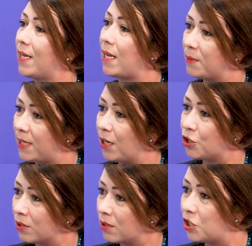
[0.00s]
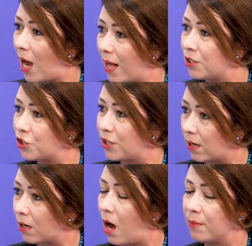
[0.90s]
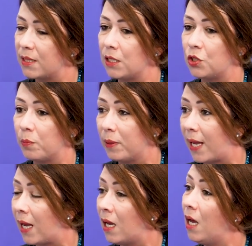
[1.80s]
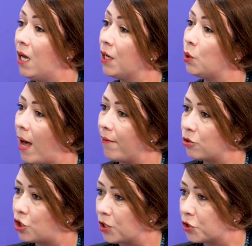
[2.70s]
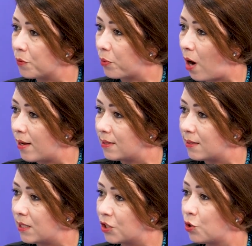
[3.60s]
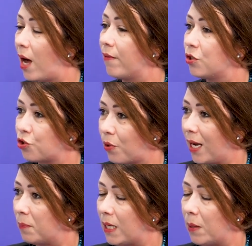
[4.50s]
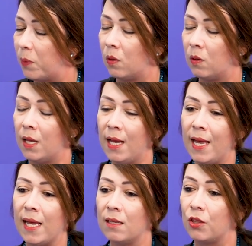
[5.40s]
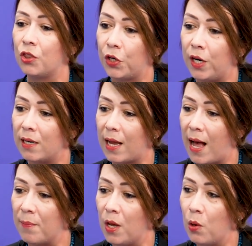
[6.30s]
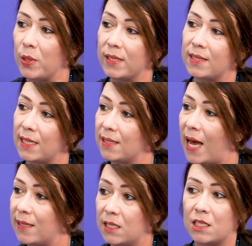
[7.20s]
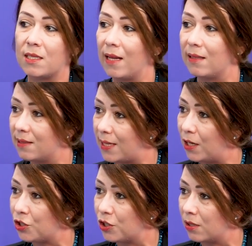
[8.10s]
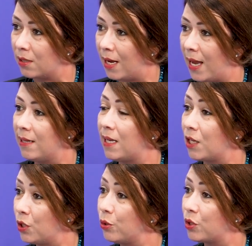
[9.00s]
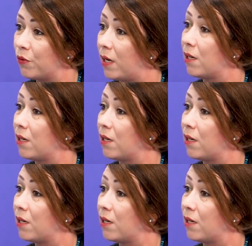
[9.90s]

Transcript: an adaptation challenge that comes into play. You have to change your processes, you have to train people. And then third, we see that digitalisation and the use of